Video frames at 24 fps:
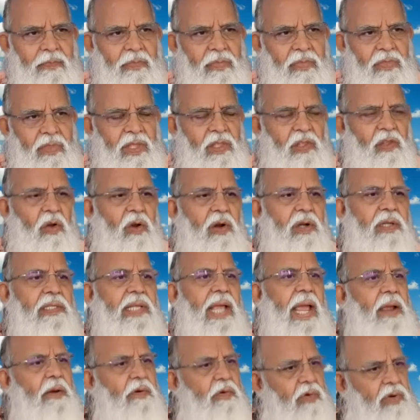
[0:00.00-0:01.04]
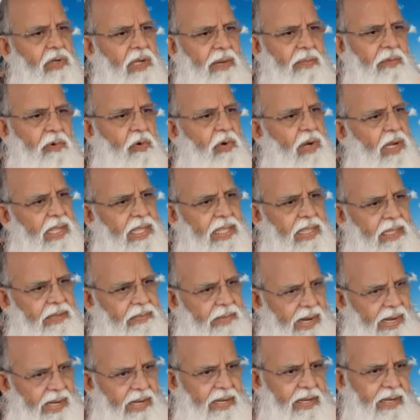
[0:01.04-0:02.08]
The thoughts have to come only in the
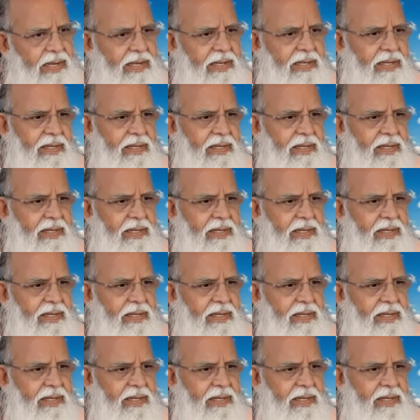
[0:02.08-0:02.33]
mind.